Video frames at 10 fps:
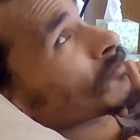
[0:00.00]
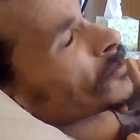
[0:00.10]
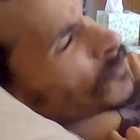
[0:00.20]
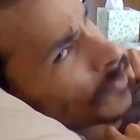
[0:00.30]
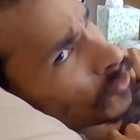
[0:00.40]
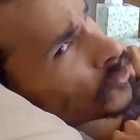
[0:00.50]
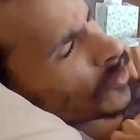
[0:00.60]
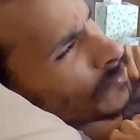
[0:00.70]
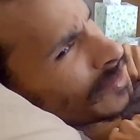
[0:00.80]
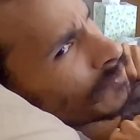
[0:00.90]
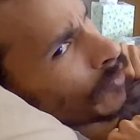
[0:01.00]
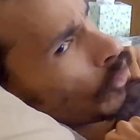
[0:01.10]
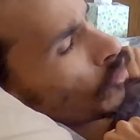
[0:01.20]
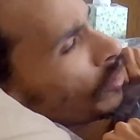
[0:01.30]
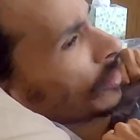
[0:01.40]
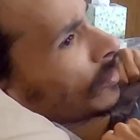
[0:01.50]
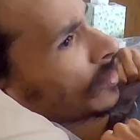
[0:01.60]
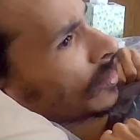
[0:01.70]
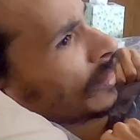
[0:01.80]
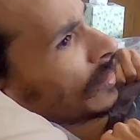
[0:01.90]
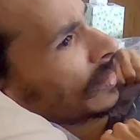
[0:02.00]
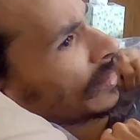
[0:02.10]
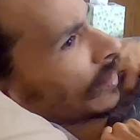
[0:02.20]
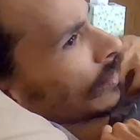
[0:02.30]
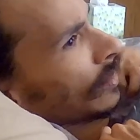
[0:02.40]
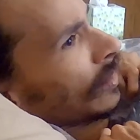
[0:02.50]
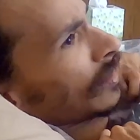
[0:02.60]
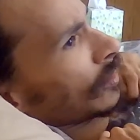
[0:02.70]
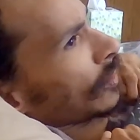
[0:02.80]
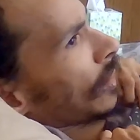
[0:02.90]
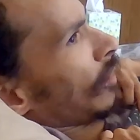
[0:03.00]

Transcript: I was supposed to be born 39 years